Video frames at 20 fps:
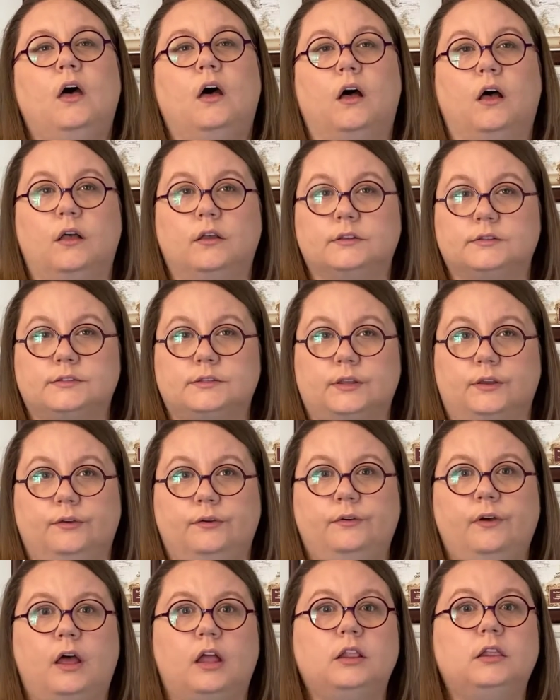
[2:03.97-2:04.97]

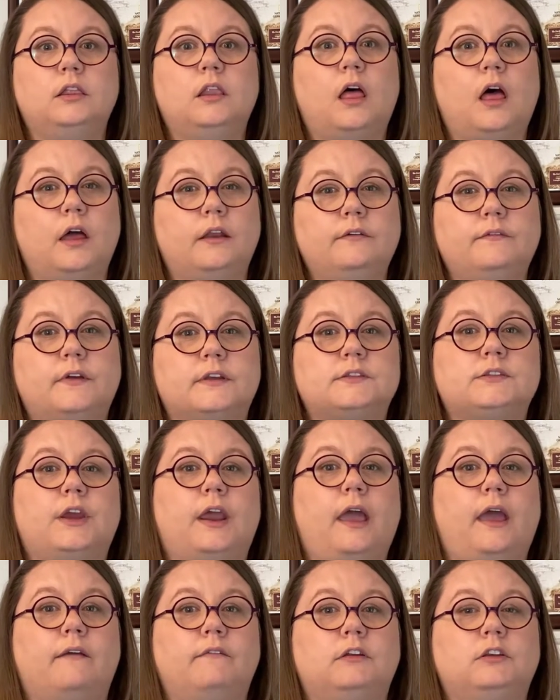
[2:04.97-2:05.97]
Also, a lot of us are
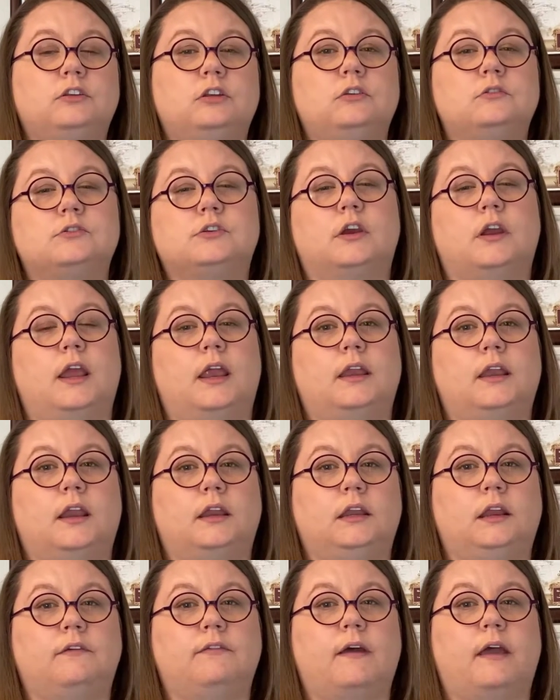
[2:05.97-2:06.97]
having to use our
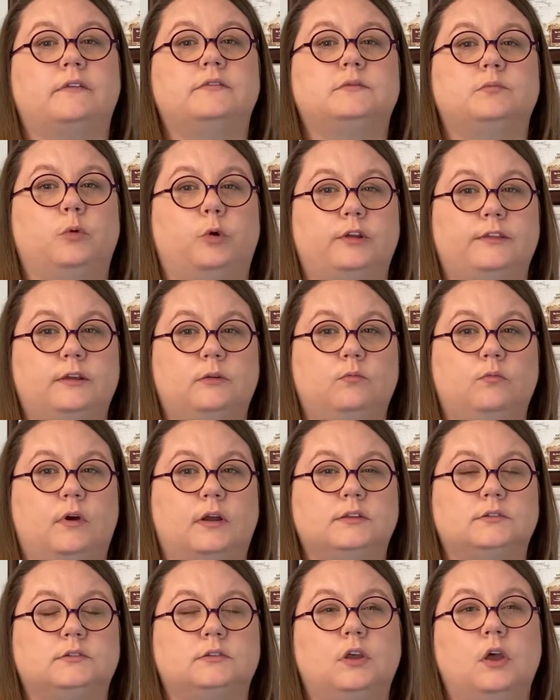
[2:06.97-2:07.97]
N95s more than
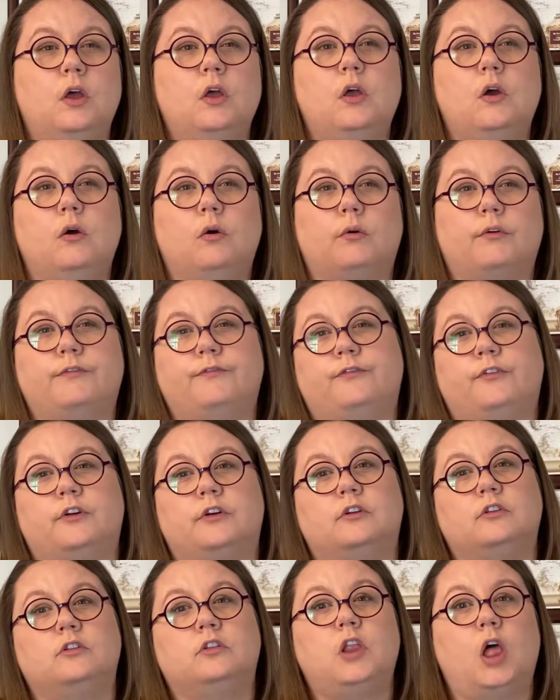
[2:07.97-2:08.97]
once or
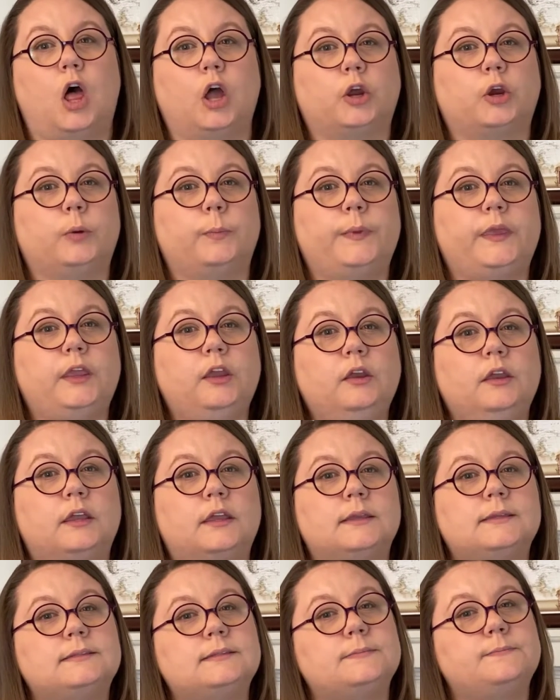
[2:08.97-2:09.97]
for longer
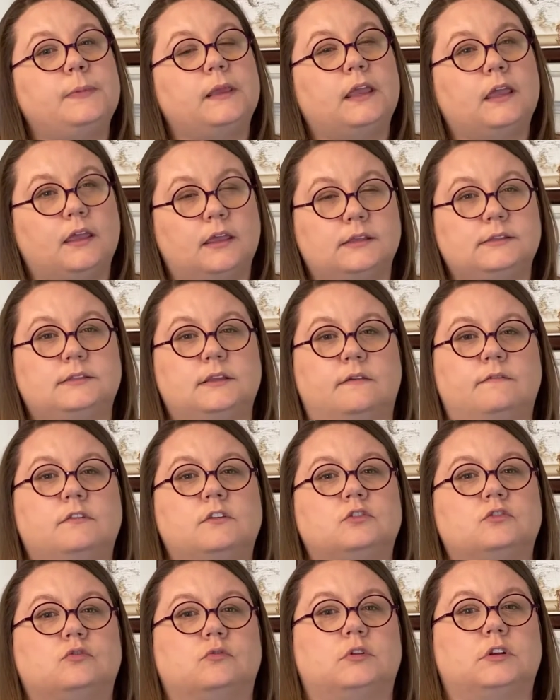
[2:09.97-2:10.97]
periods because of
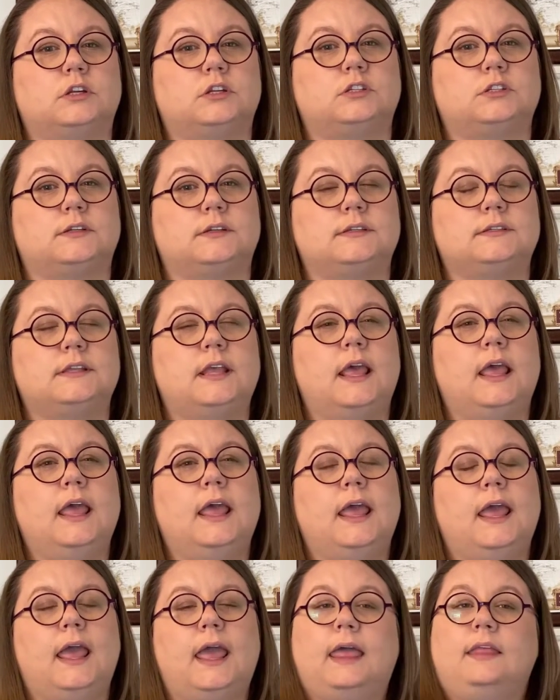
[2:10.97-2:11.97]
the shortages,
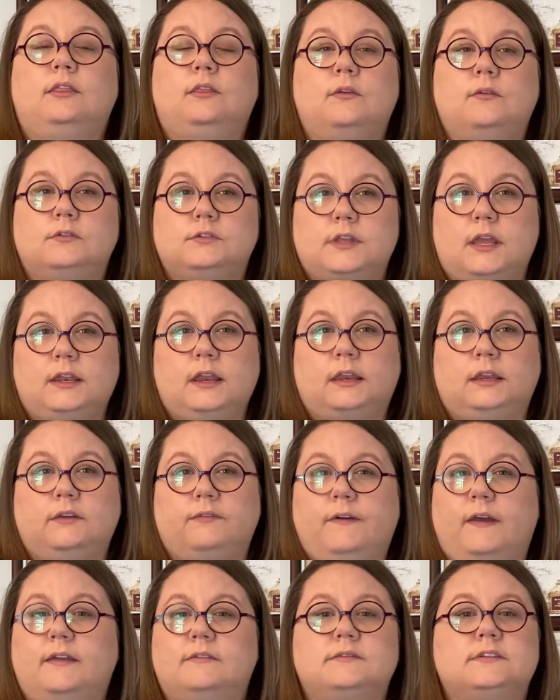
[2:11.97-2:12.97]
and those
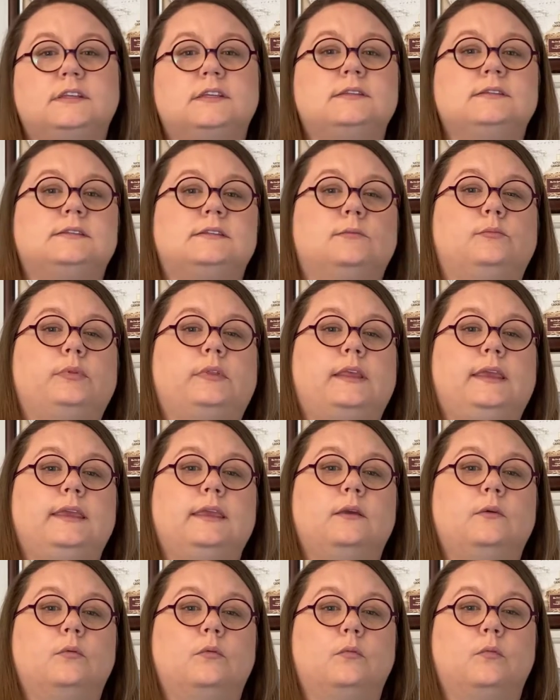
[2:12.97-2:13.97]
N95s can
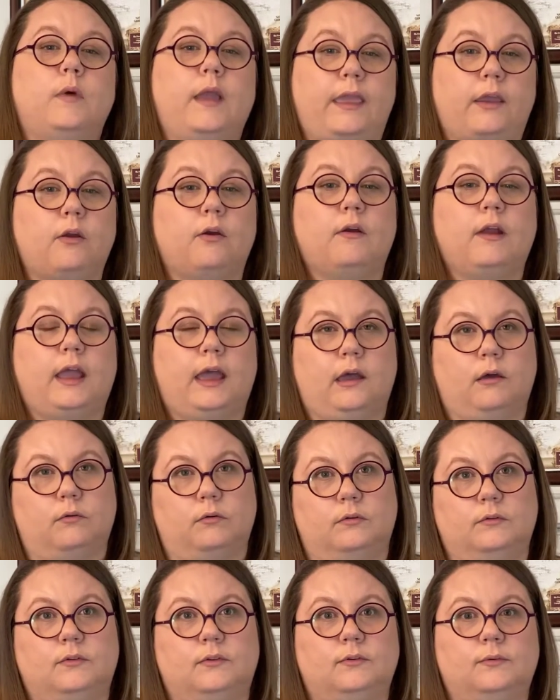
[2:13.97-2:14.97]
simply wear
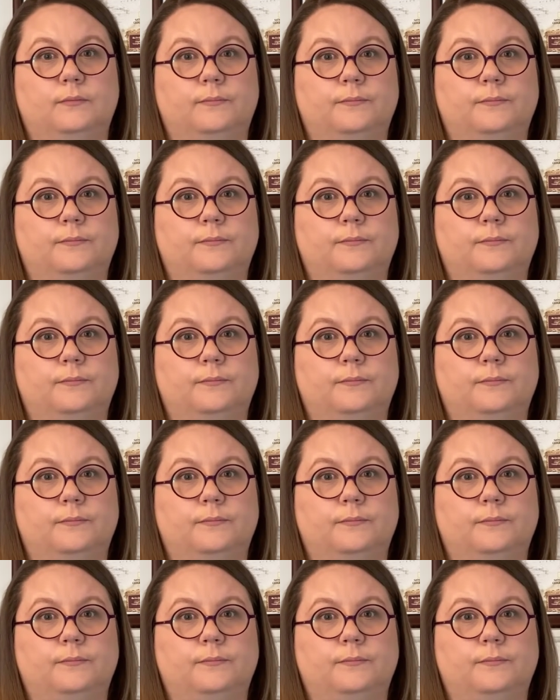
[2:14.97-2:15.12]
out.